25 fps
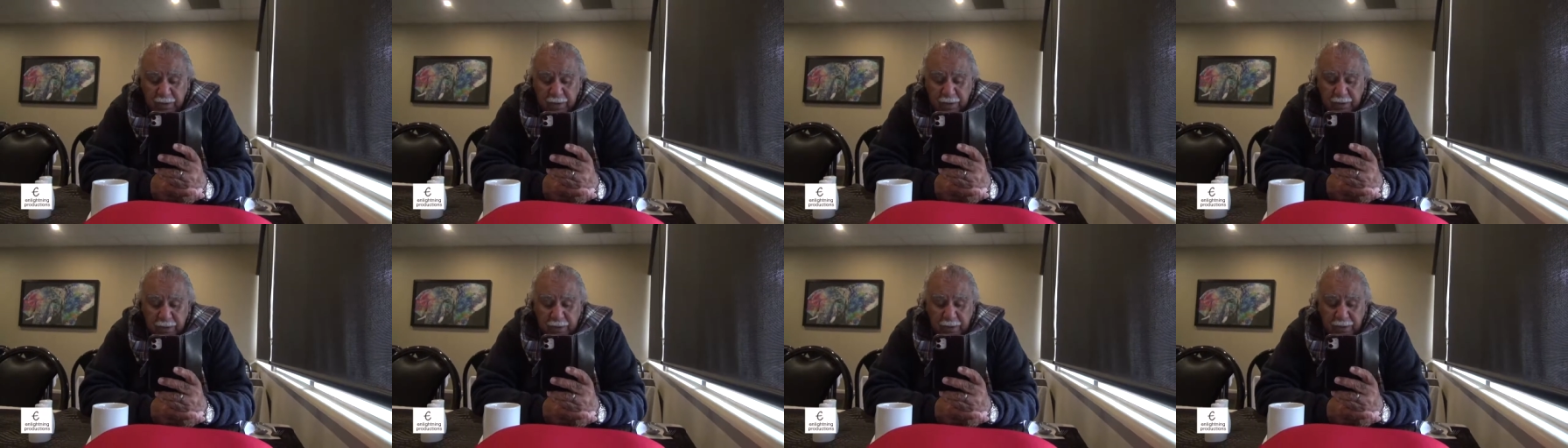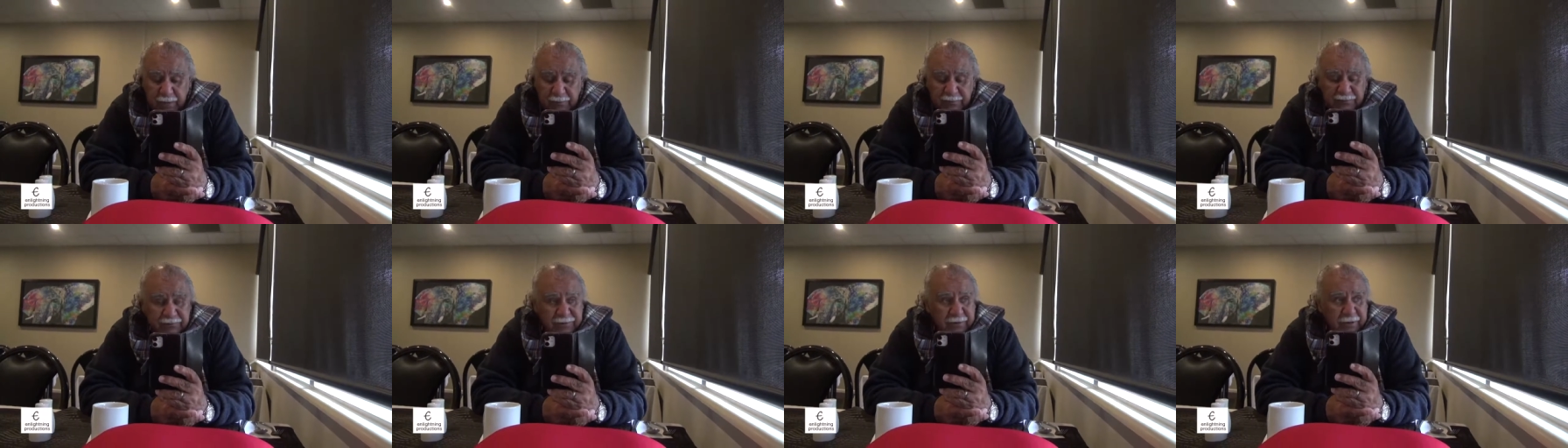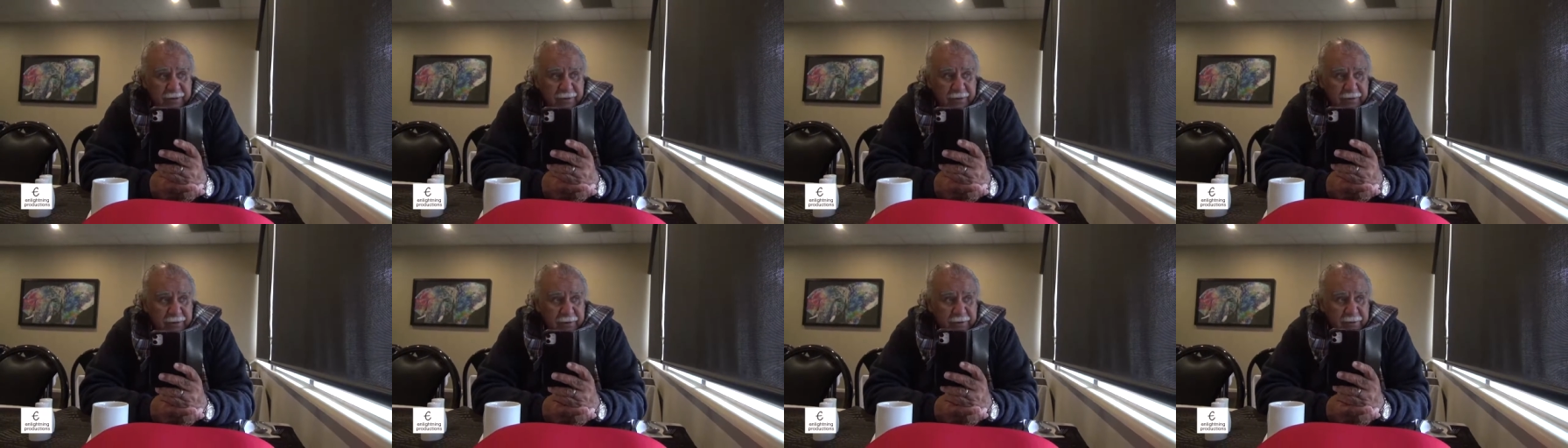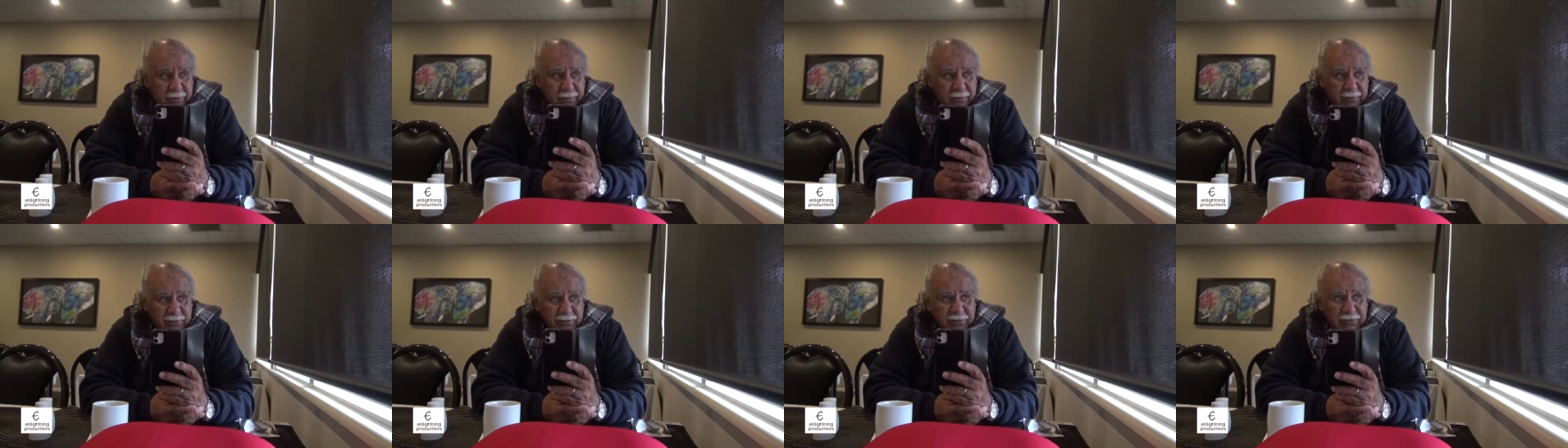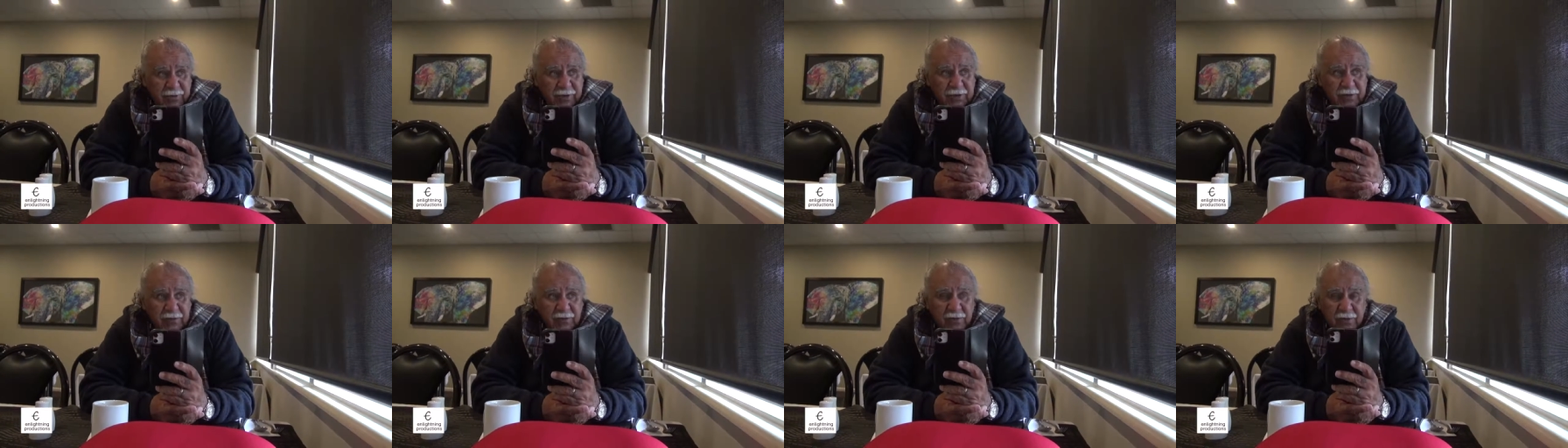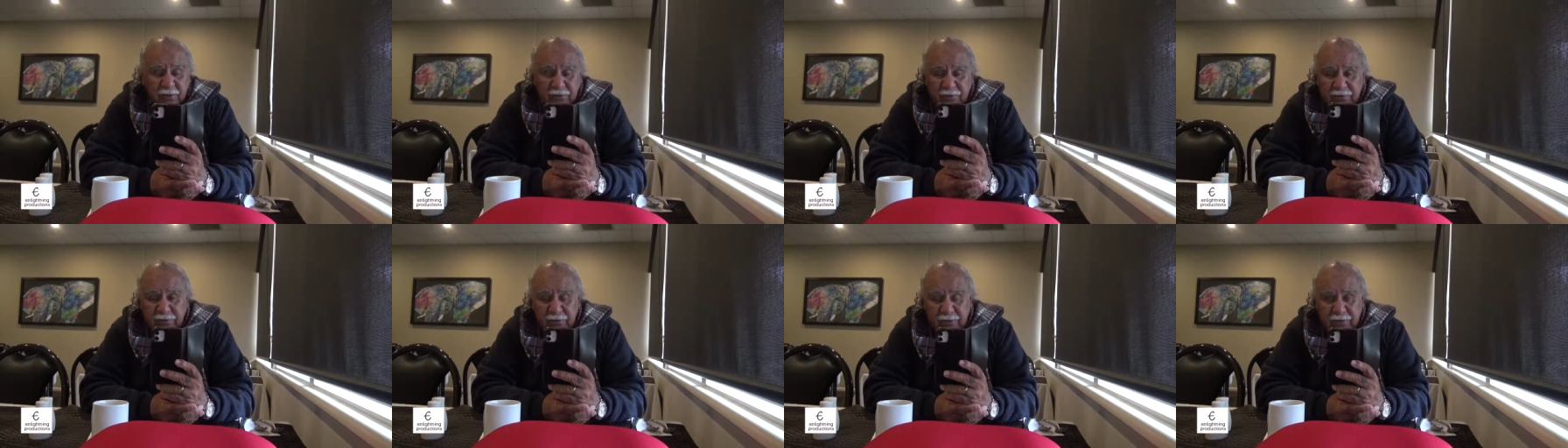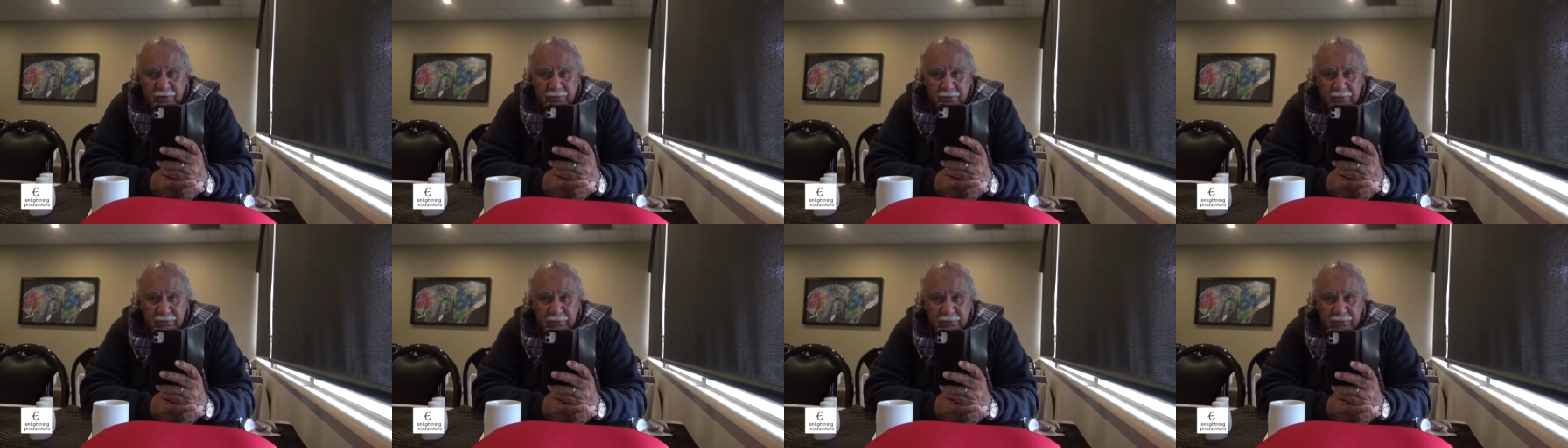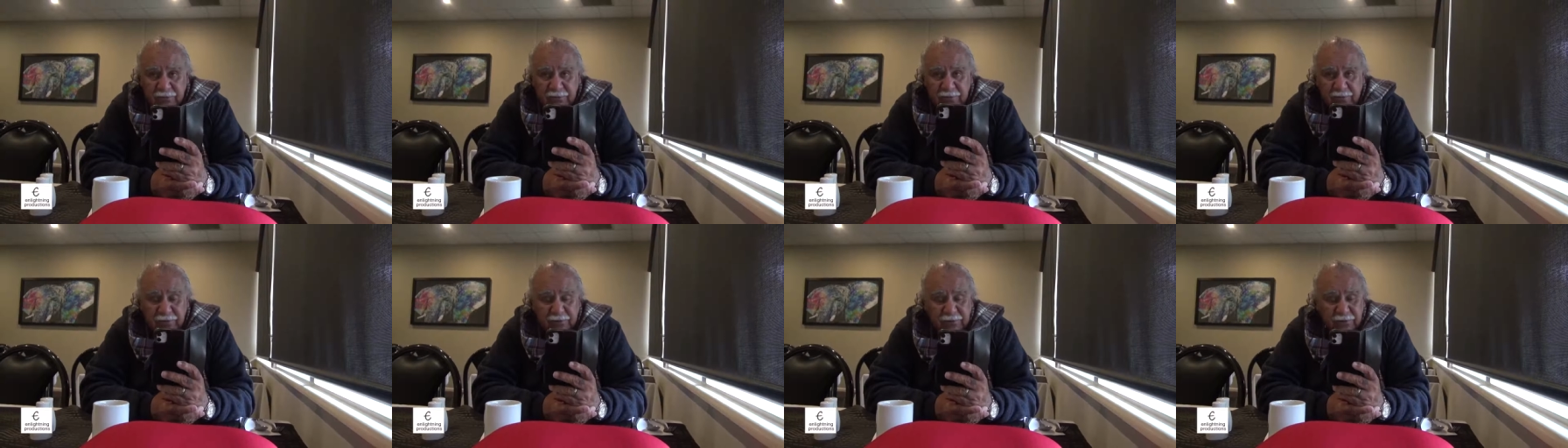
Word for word: um, studied a little bit of psychology at university